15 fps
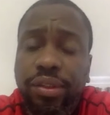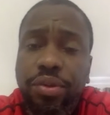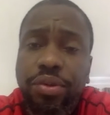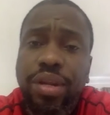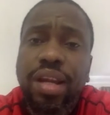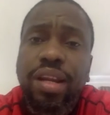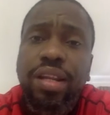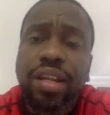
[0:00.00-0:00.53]
The
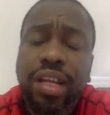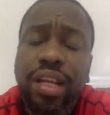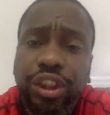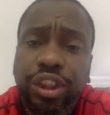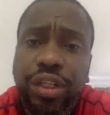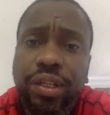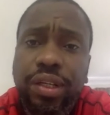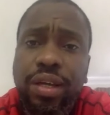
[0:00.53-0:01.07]
United
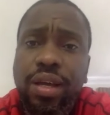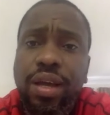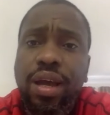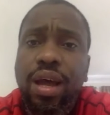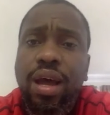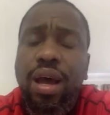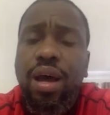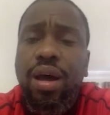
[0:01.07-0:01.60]
Nations
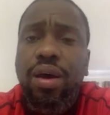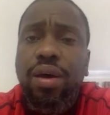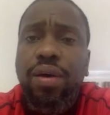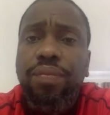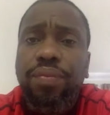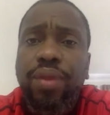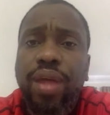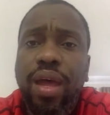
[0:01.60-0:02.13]

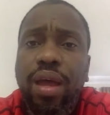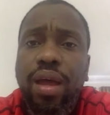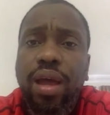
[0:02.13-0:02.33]
um,